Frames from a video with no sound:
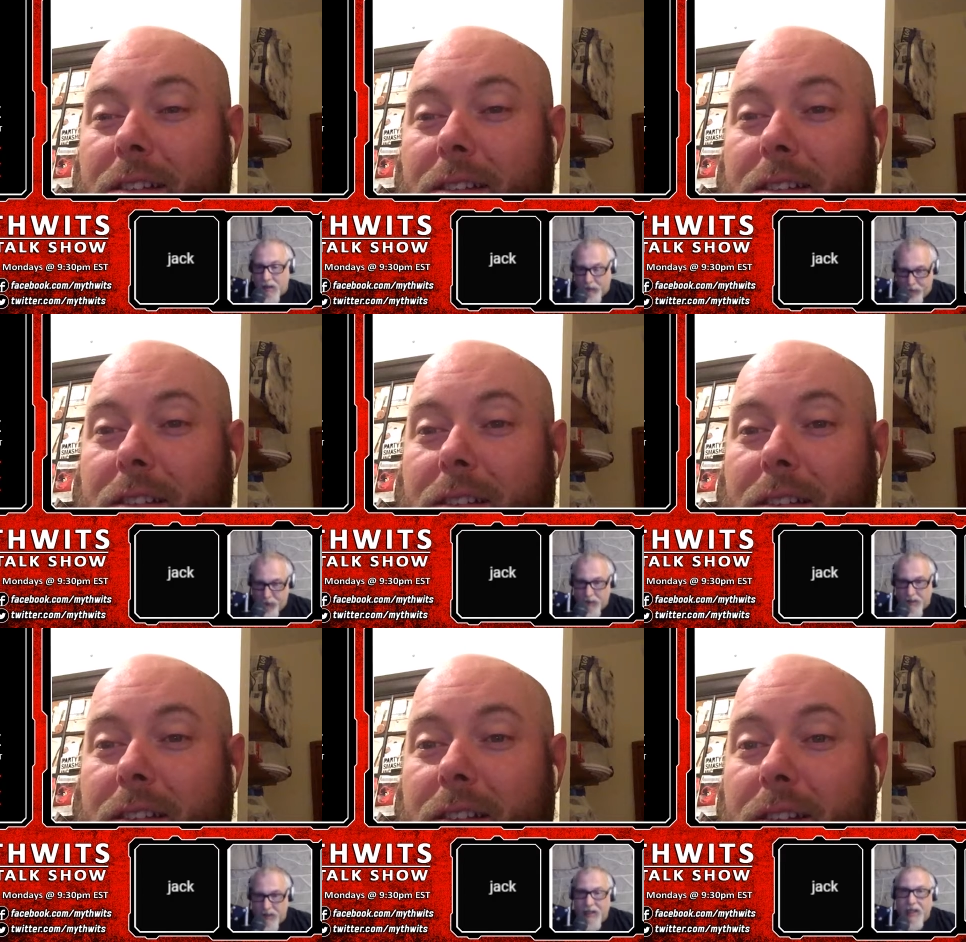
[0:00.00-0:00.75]

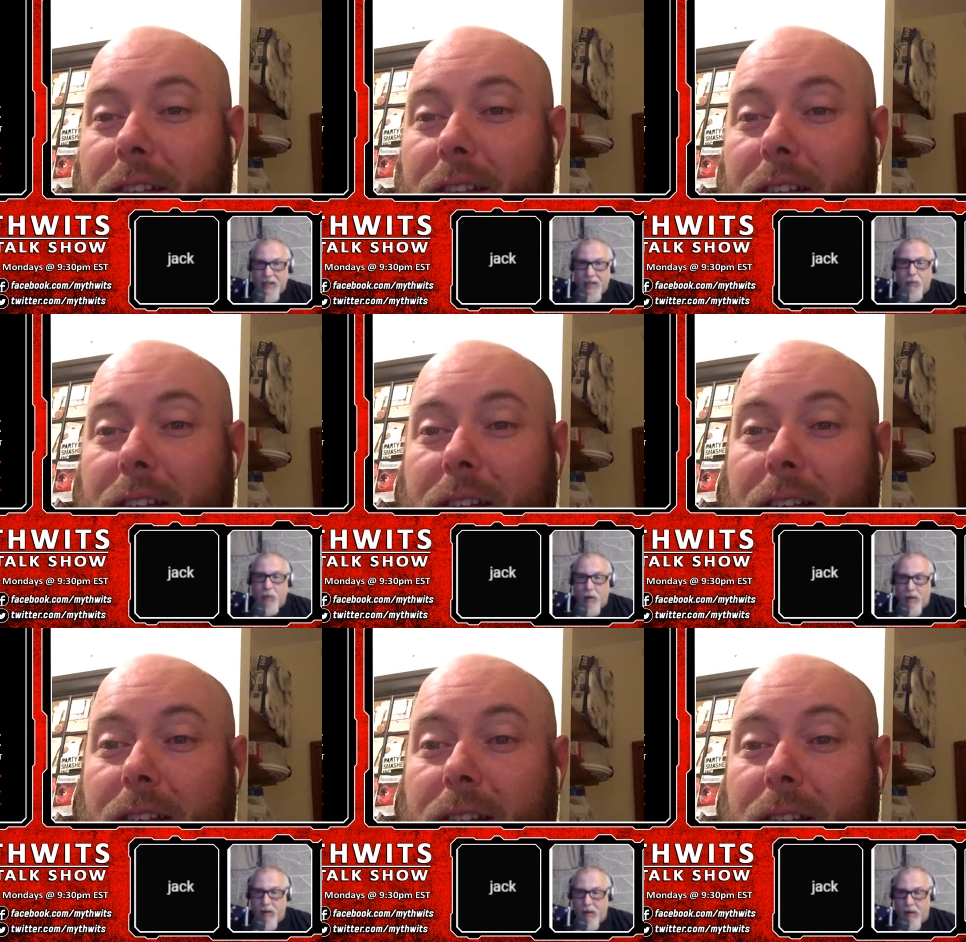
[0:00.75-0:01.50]
Speaker 1: first thing they did
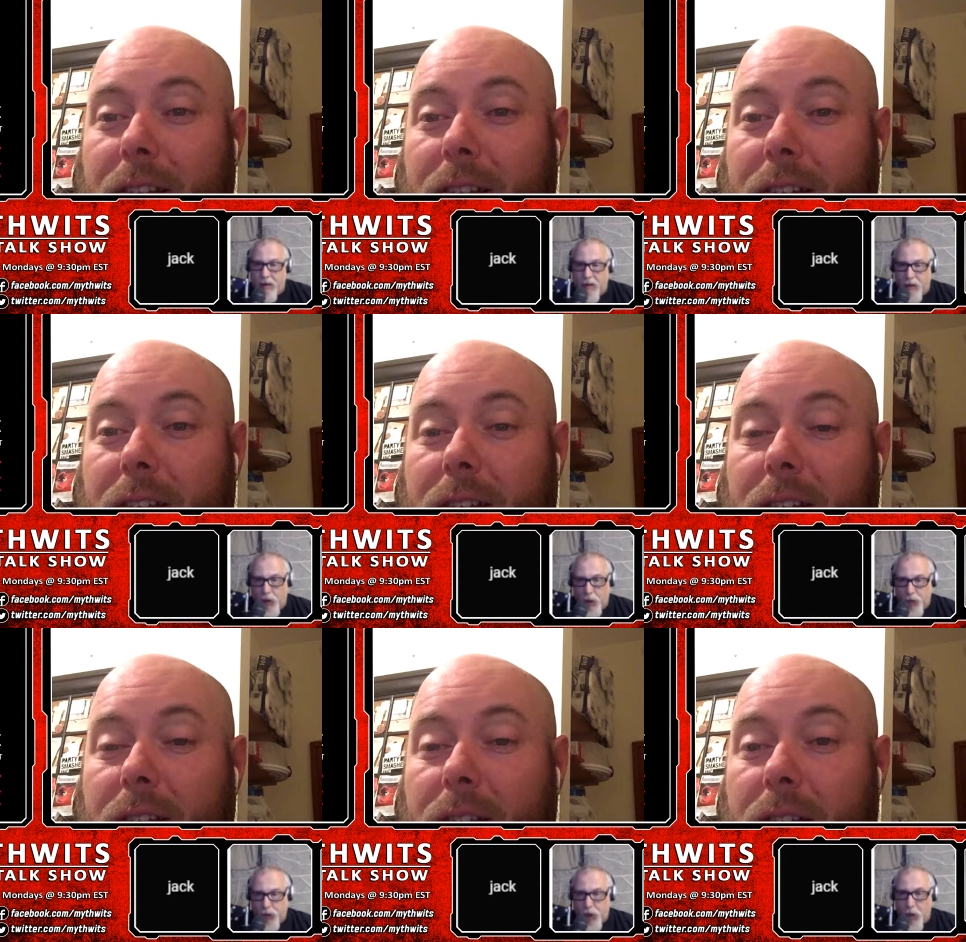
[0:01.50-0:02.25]
when the
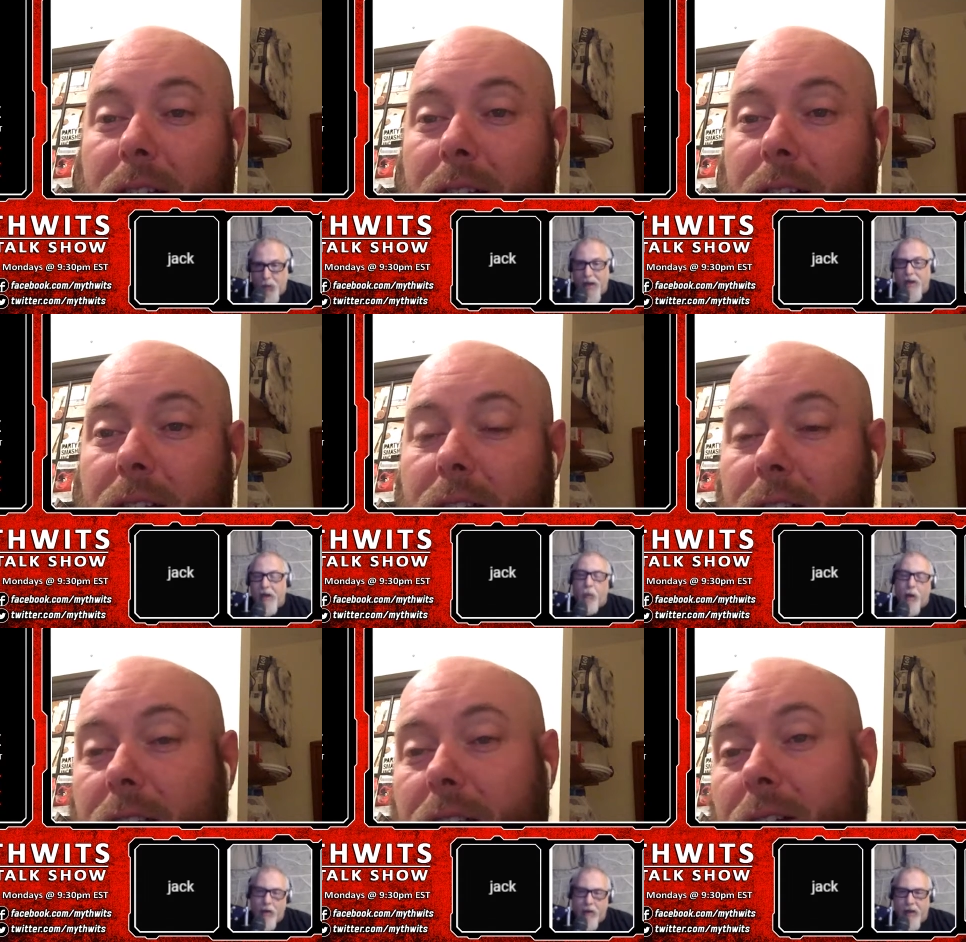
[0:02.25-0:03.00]
whole show ended,
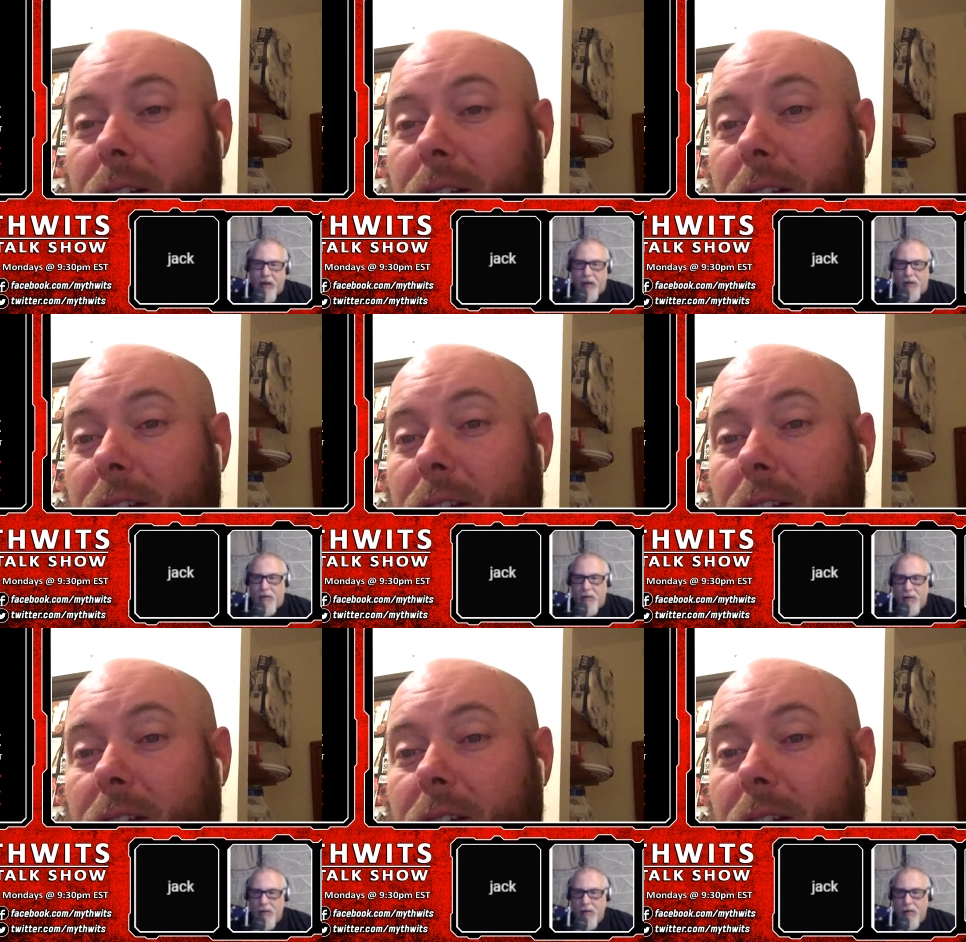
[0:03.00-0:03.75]
where did they go?
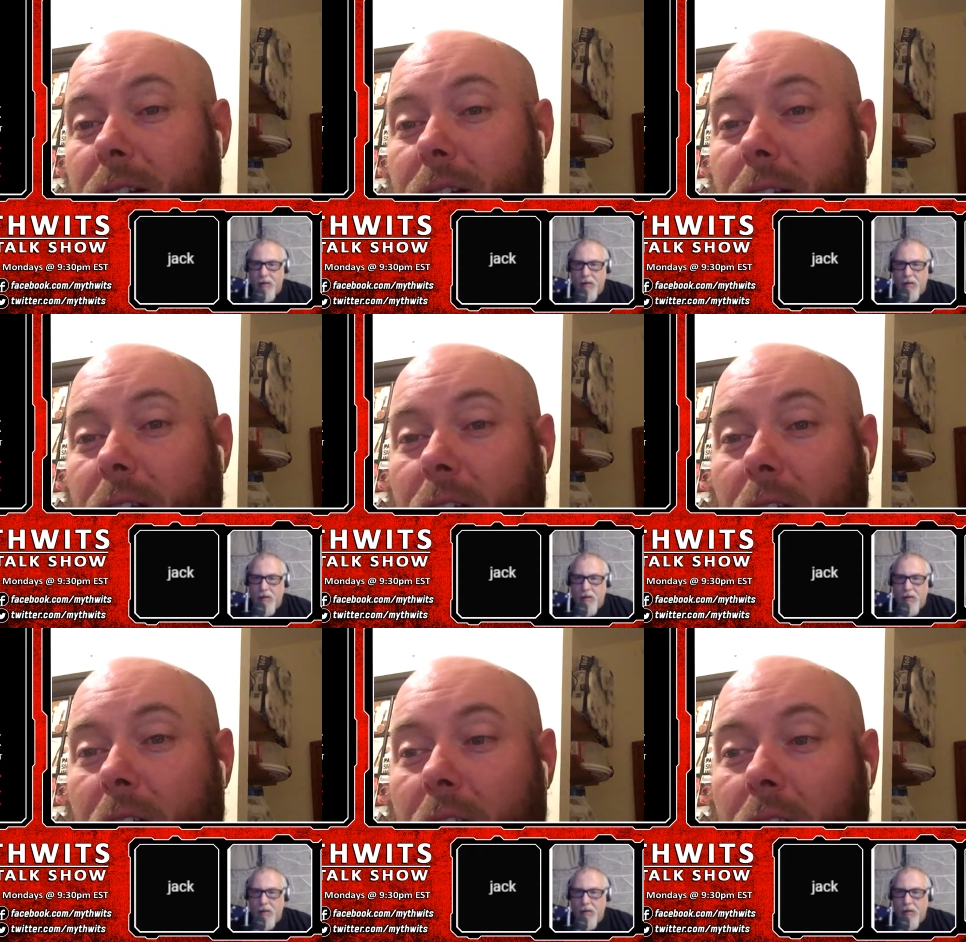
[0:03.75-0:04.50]

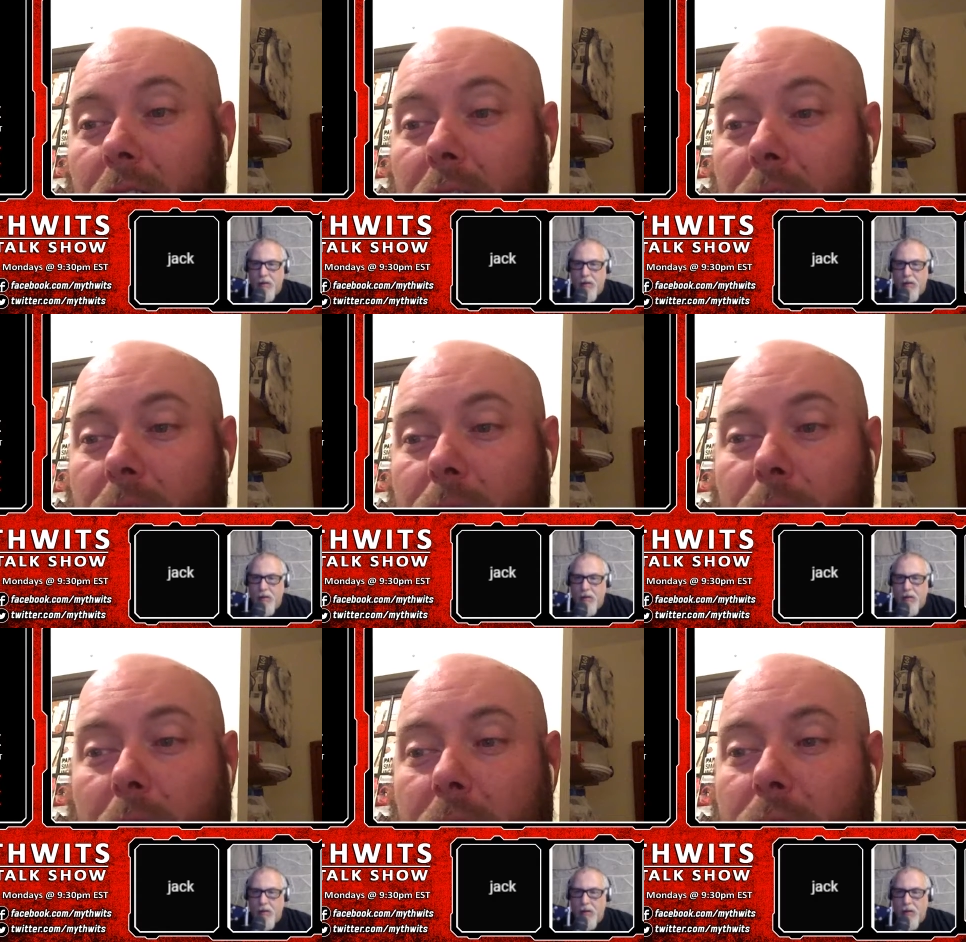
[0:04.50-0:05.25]

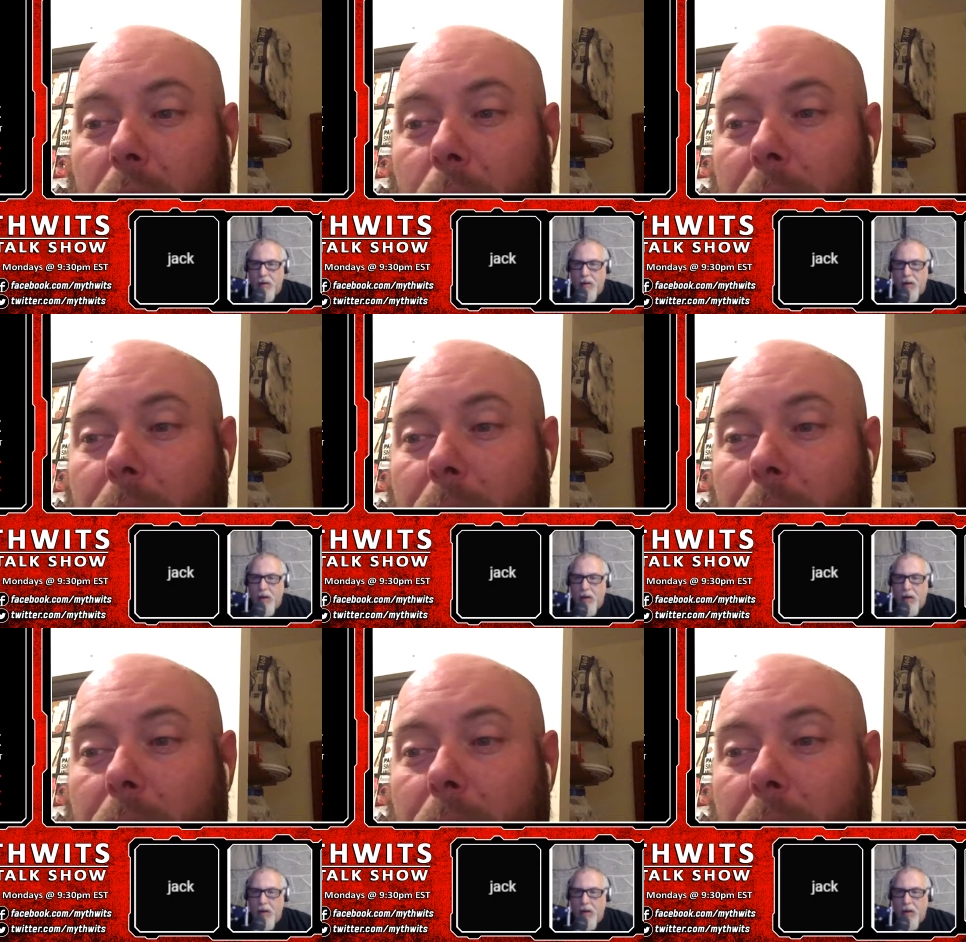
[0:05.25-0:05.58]
Speaker 2: I don't know where.